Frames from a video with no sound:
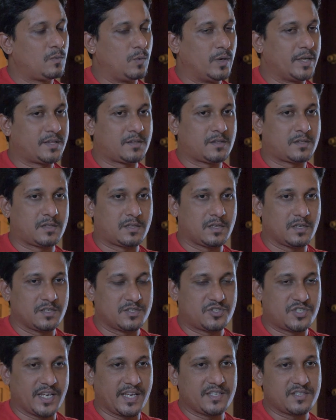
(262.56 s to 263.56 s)
With the
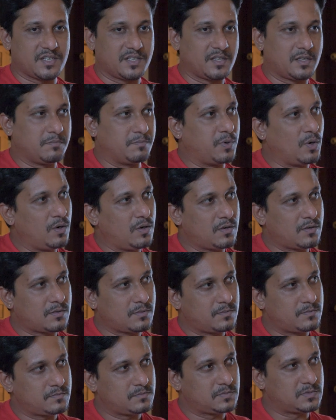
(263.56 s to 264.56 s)
change in the bore,
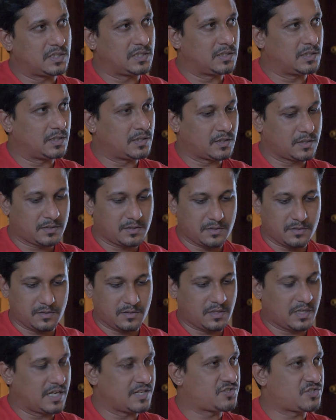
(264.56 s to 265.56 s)
the
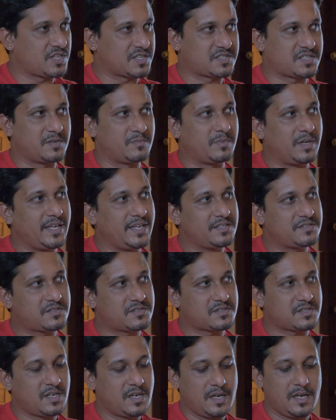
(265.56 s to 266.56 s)
clutch
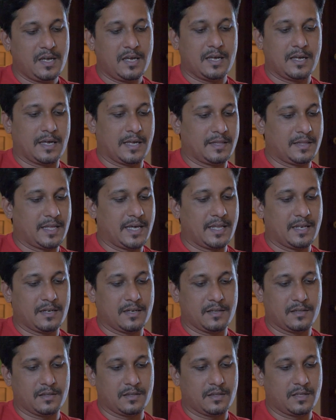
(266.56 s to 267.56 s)
assemblies, and
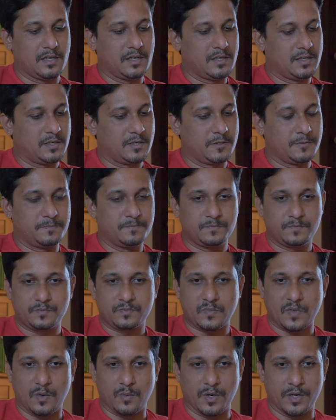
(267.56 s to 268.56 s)
then the
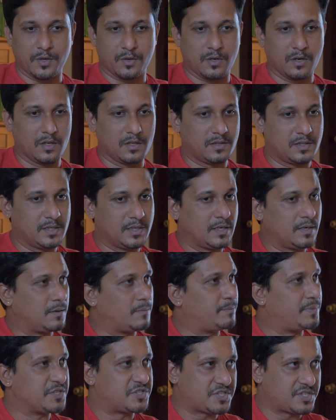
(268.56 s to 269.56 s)
the
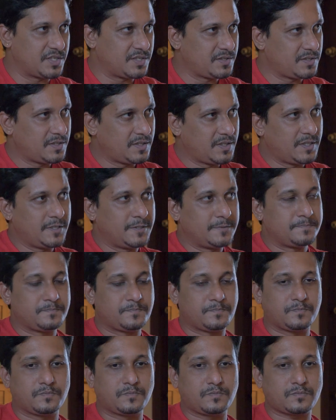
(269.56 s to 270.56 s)
piston.
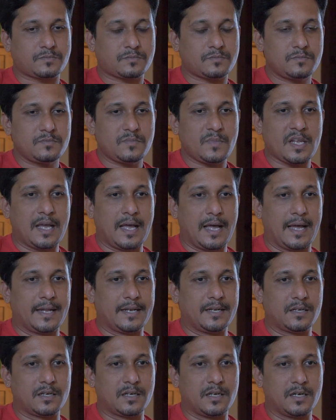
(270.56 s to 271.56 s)

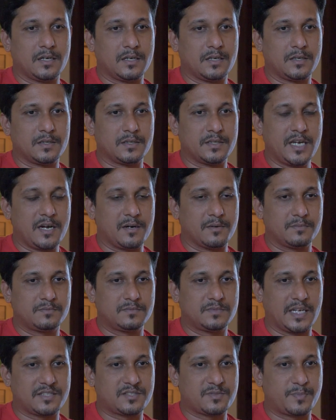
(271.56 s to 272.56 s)
And yeah,
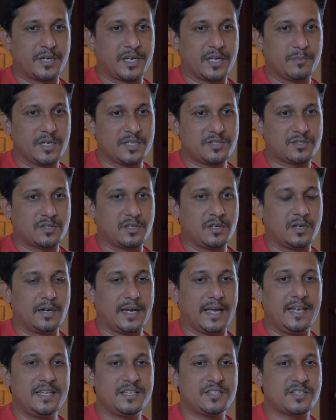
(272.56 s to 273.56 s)
that's pretty much the
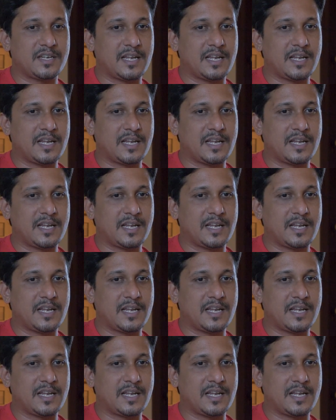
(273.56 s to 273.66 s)
LH